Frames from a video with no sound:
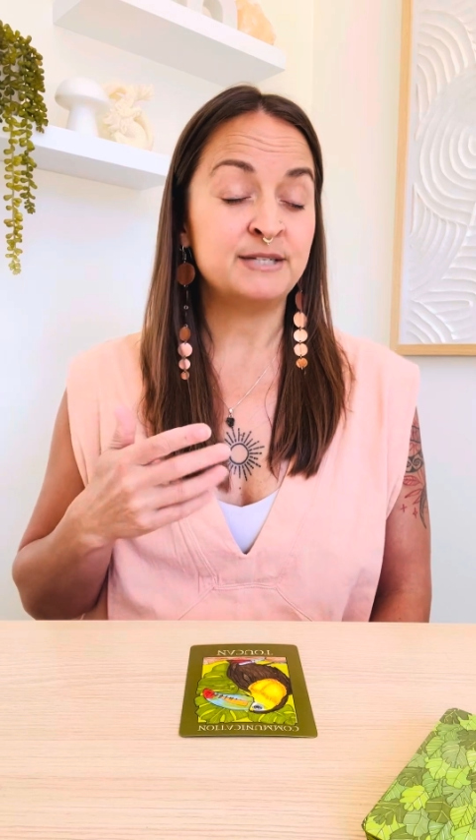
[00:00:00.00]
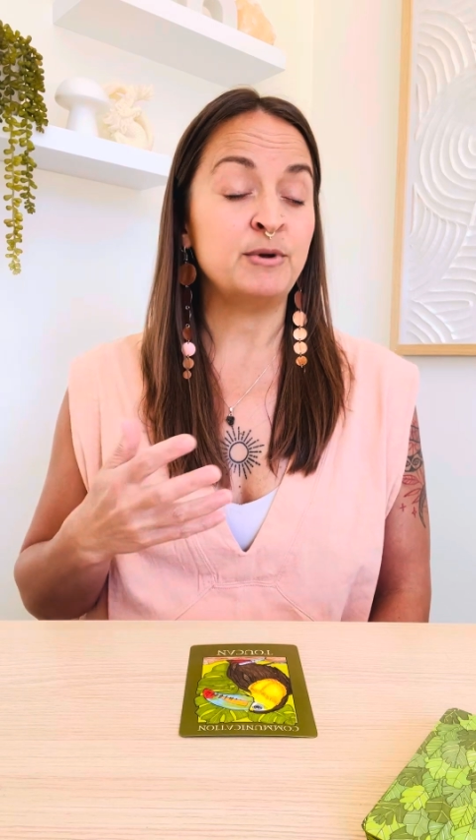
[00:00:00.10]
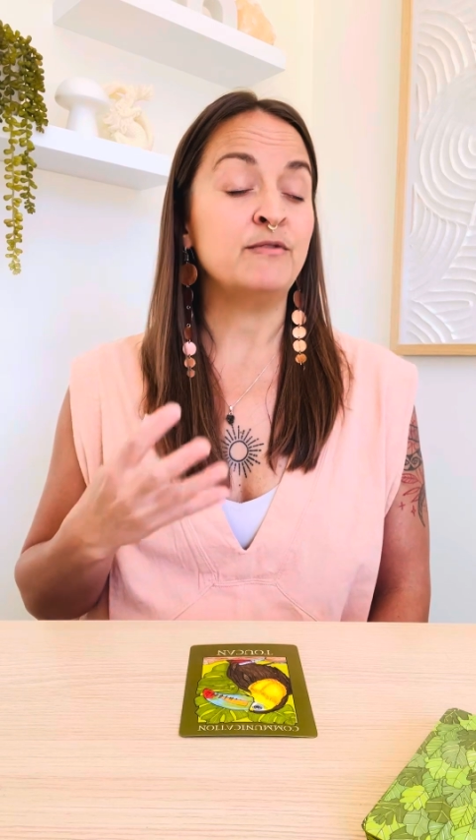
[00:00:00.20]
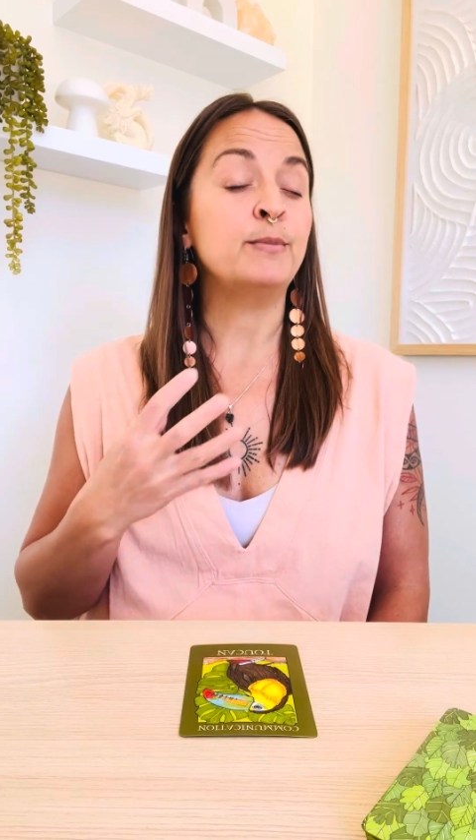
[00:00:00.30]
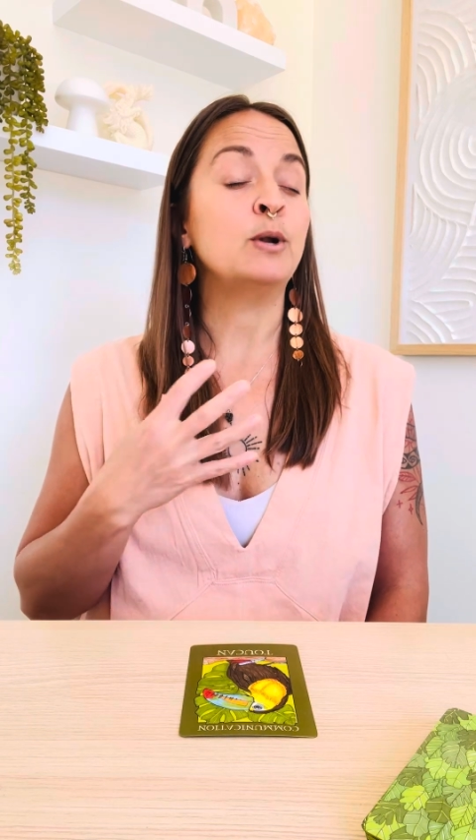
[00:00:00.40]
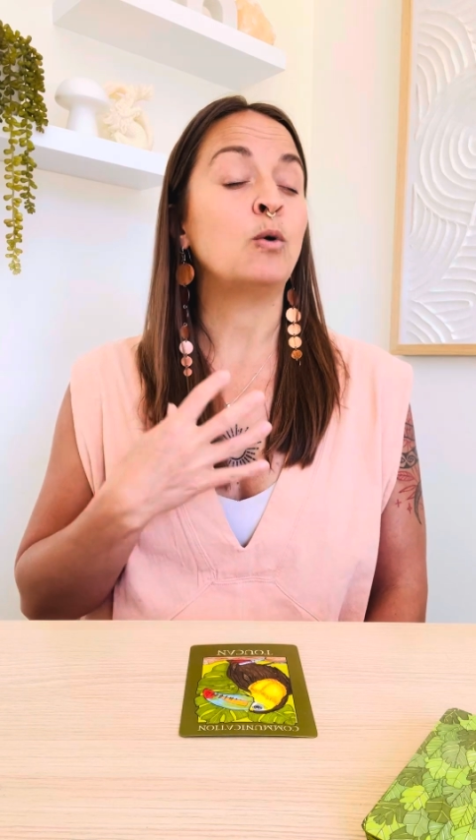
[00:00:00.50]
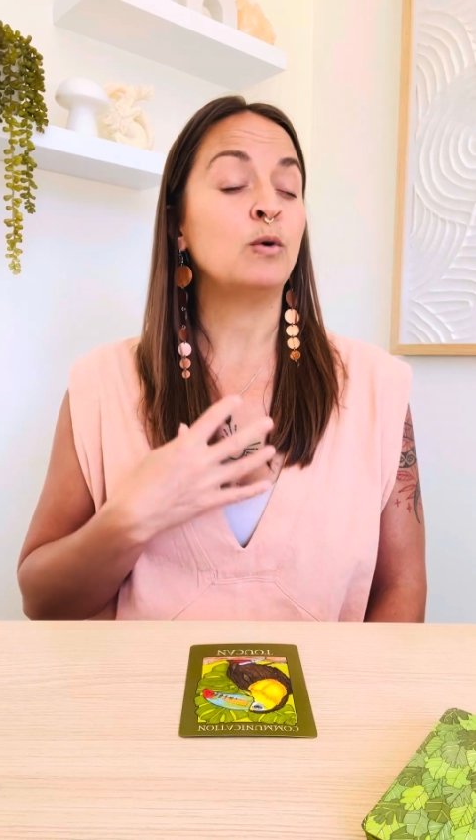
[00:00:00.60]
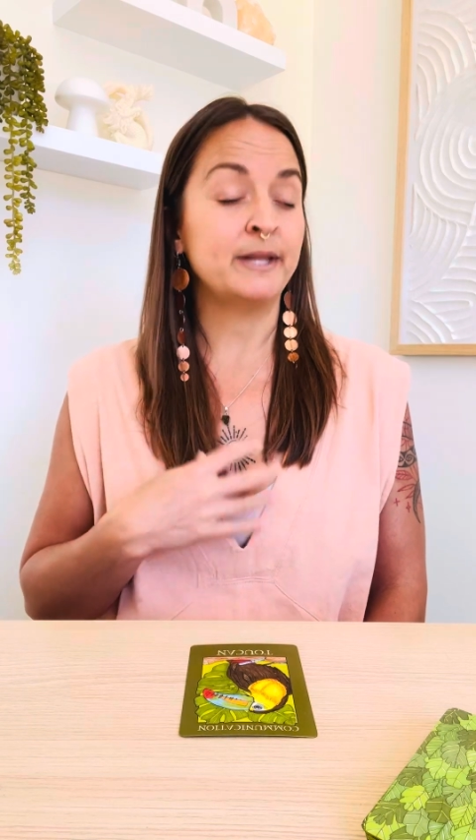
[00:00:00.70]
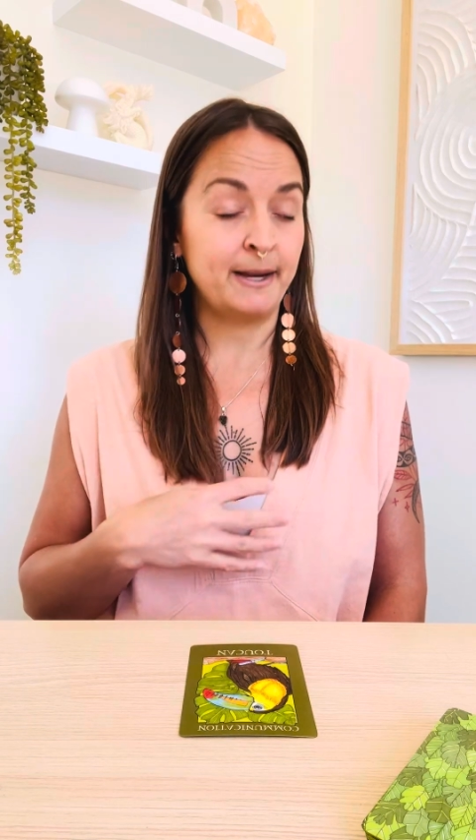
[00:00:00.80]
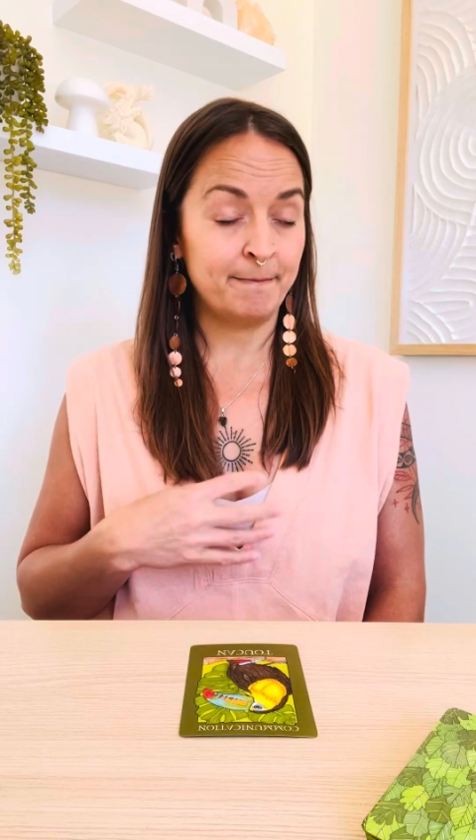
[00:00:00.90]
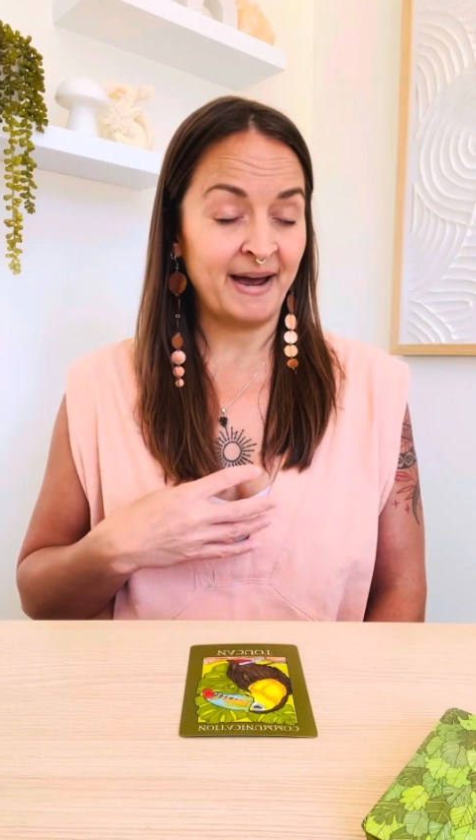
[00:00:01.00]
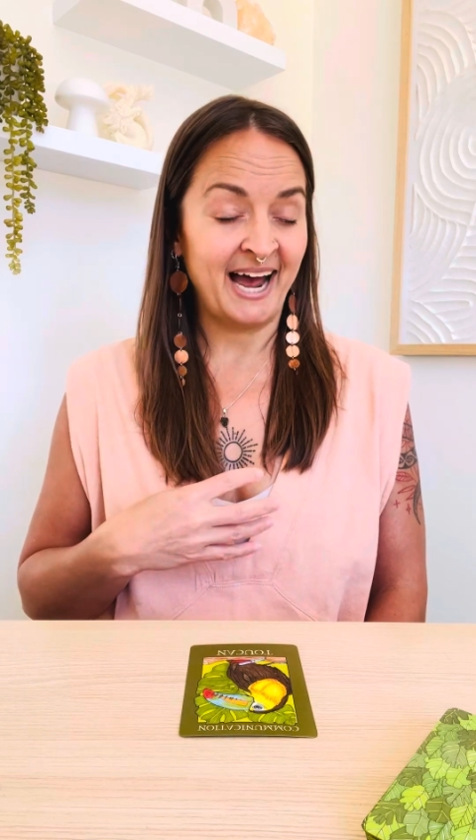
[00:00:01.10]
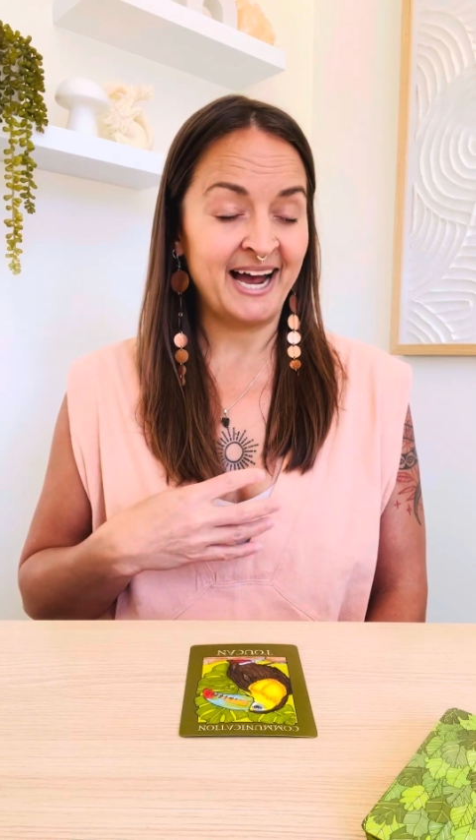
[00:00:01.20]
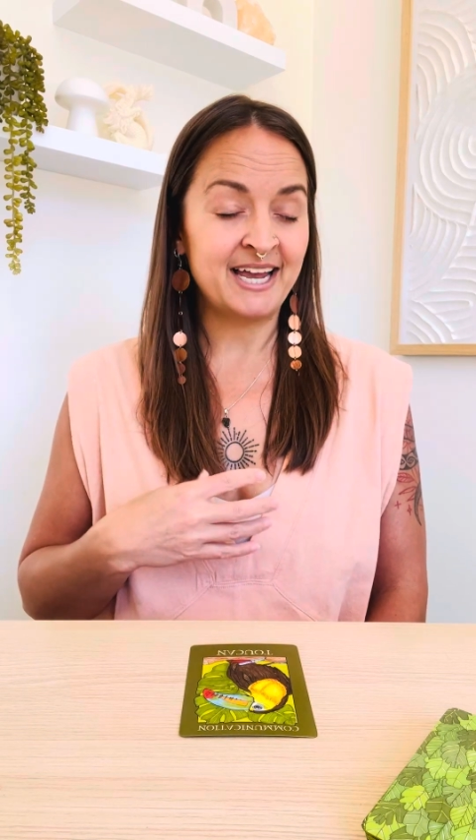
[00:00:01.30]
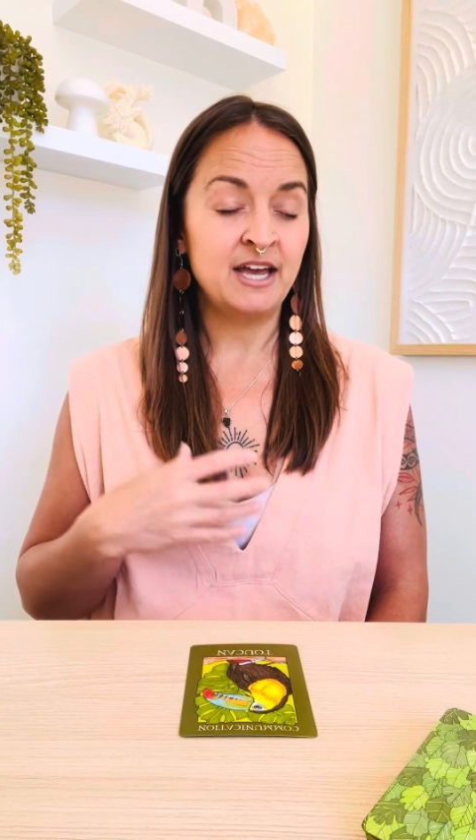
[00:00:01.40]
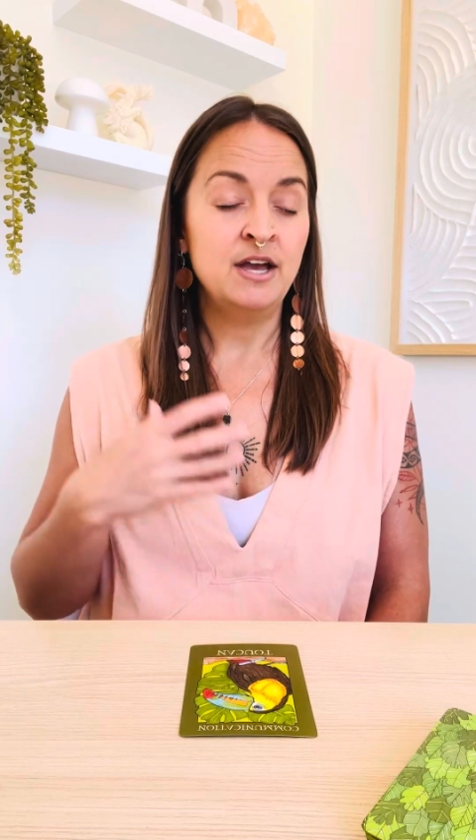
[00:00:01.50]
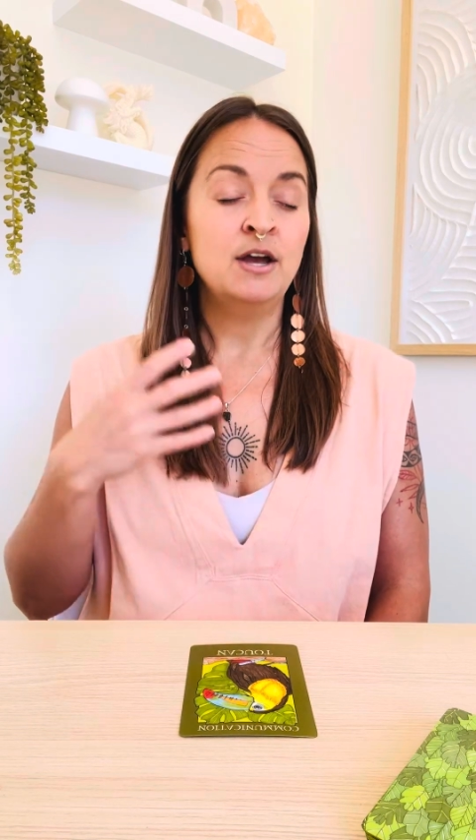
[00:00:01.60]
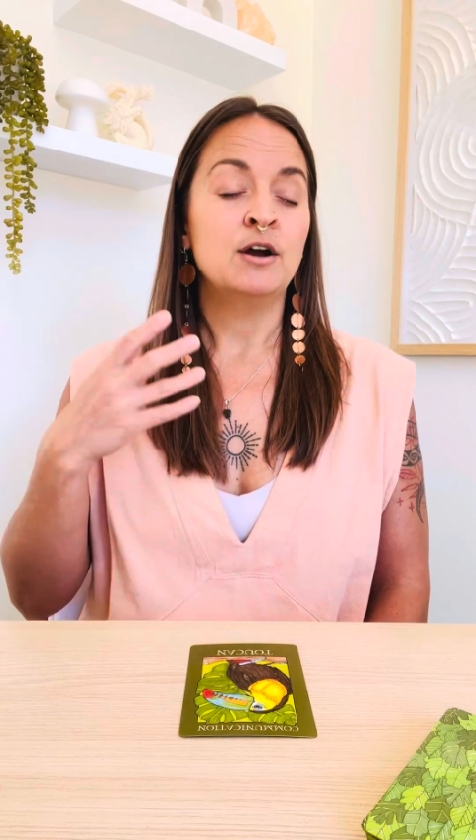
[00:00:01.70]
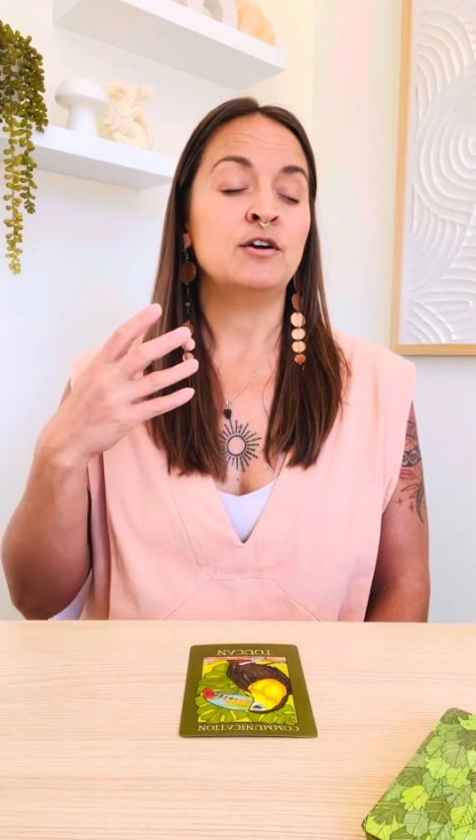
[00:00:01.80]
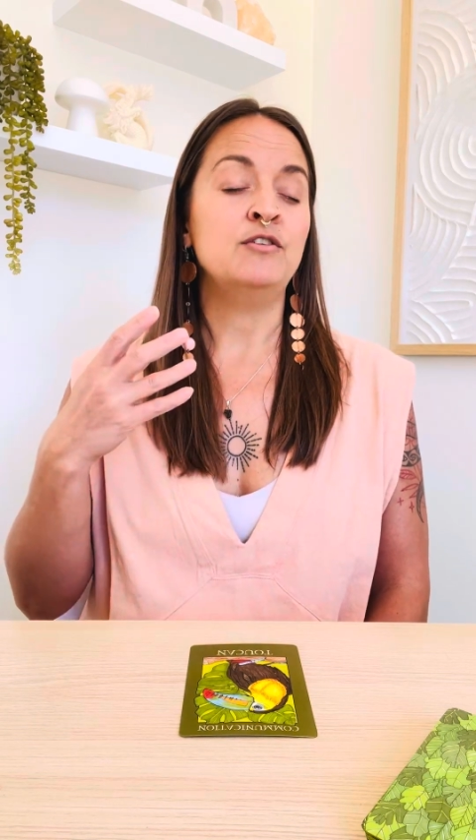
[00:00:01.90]
but you've been holding back,
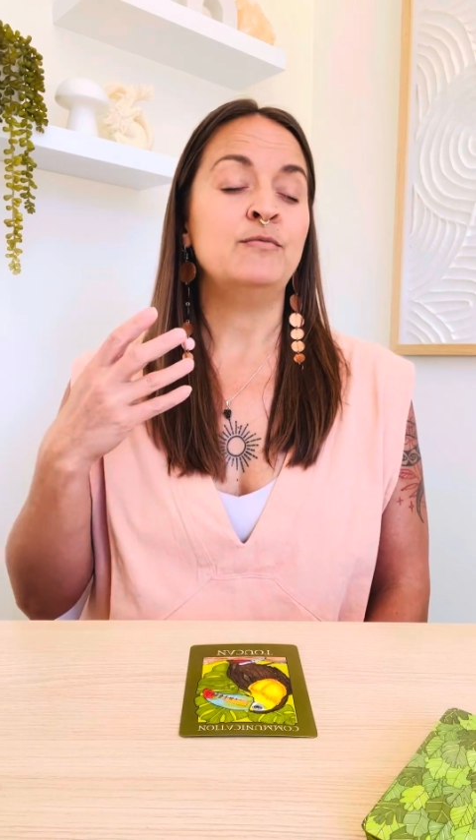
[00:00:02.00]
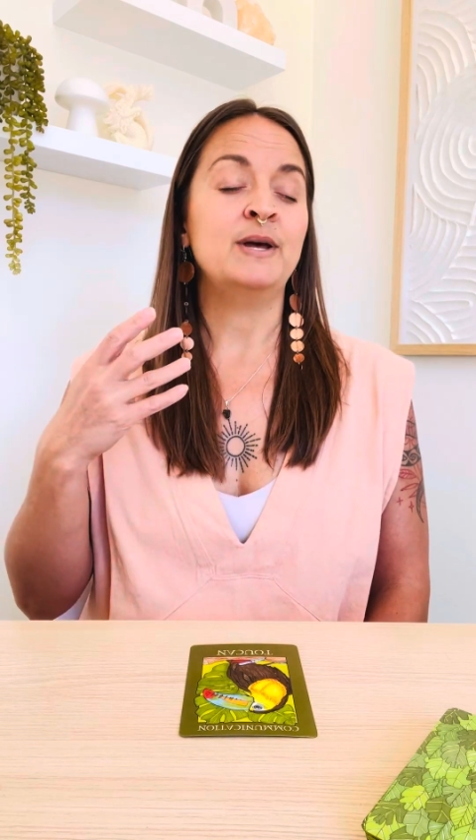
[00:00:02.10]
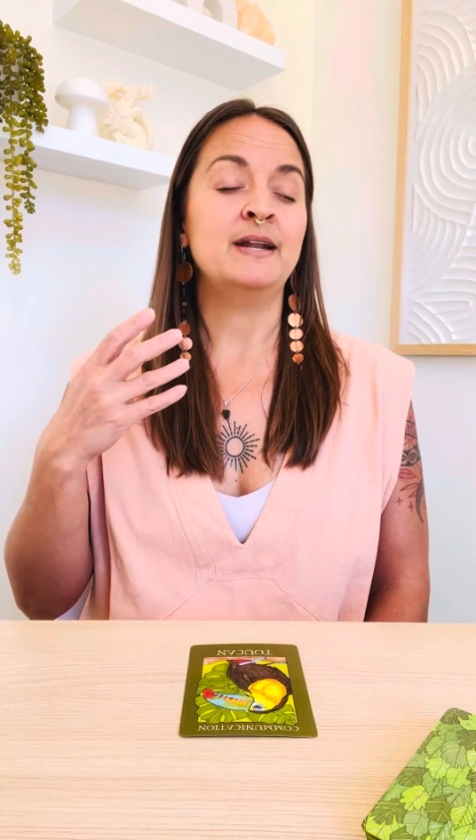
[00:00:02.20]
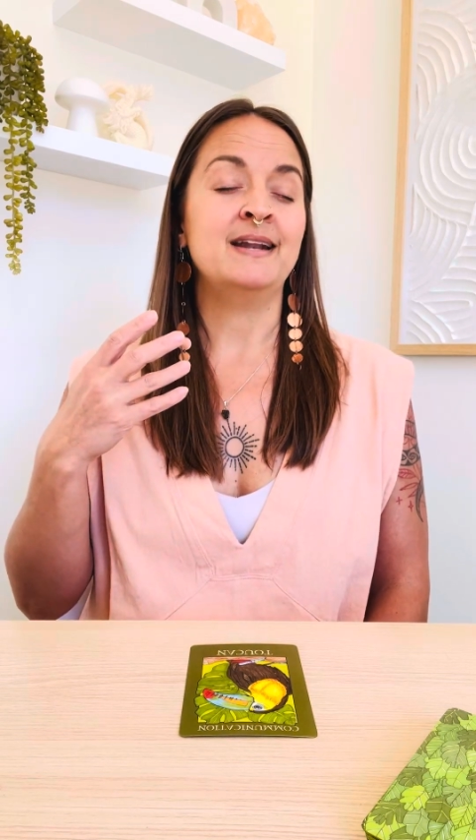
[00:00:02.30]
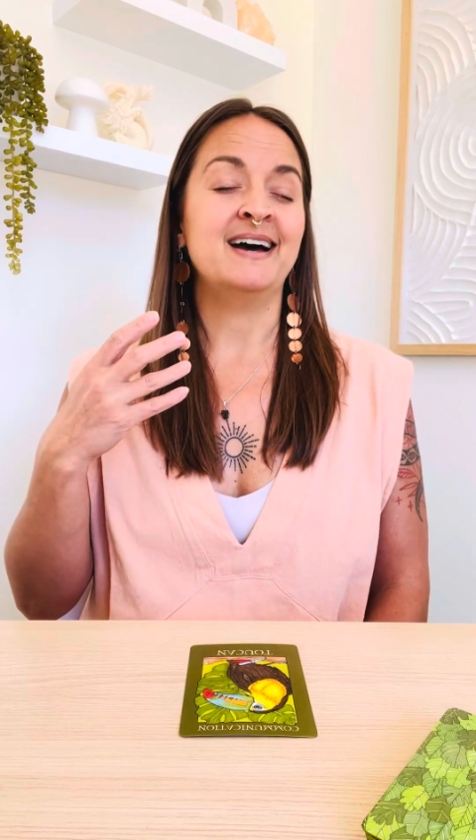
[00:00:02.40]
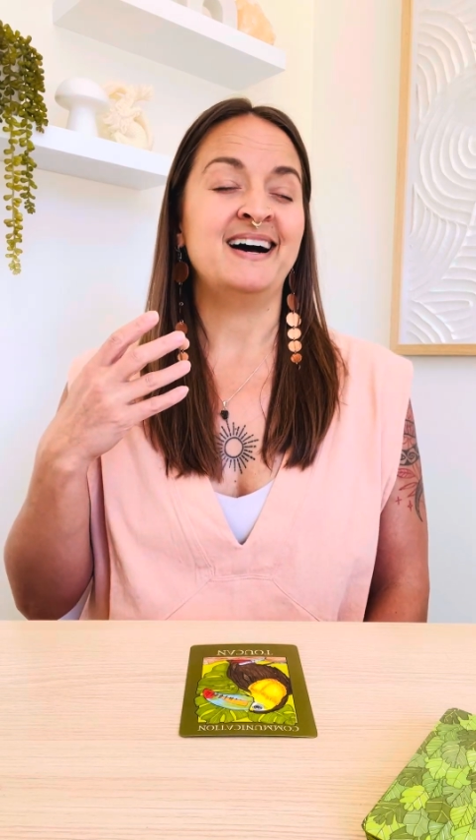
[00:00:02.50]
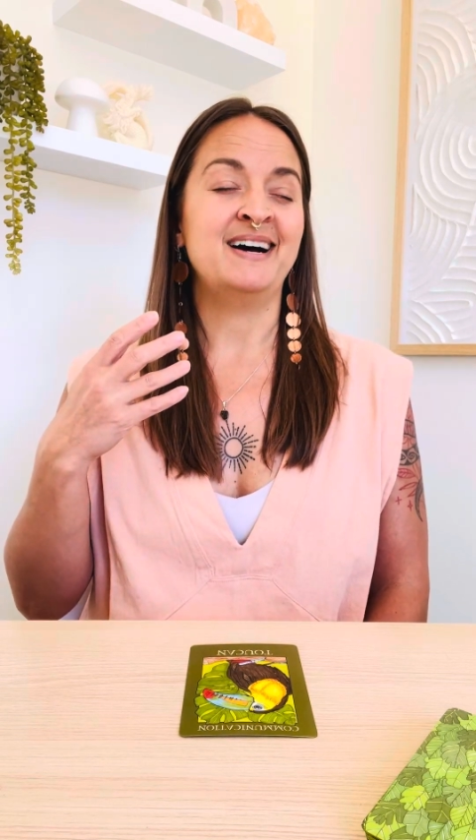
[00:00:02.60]
or you've been